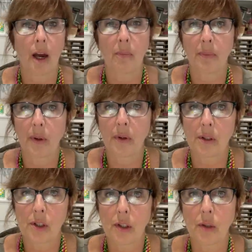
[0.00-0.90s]
I upload
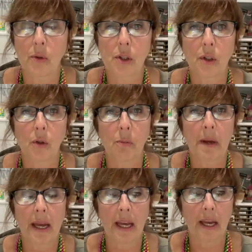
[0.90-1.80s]
it to YouTube,
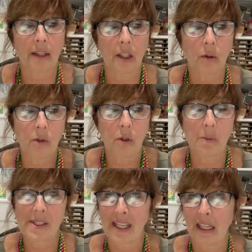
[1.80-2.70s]
and YouTube
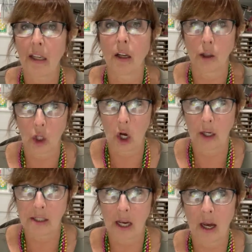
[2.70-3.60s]
is taking a
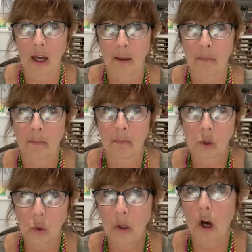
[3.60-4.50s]
long time
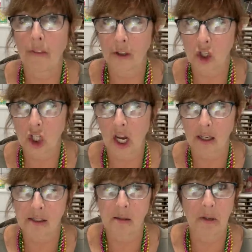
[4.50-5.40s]
doing all the
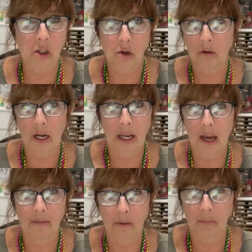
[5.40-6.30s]
checks to make sure that I
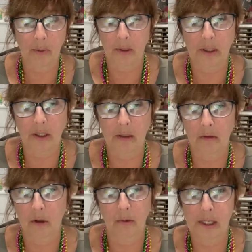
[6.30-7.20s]
haven't put any
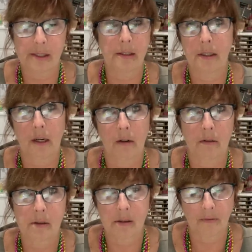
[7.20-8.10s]
crazy
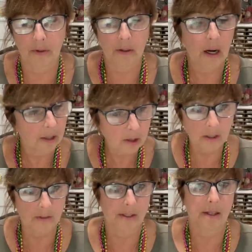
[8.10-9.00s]
terrorist stuff in there. I
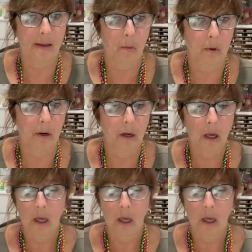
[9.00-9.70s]
shouldn't even say that word.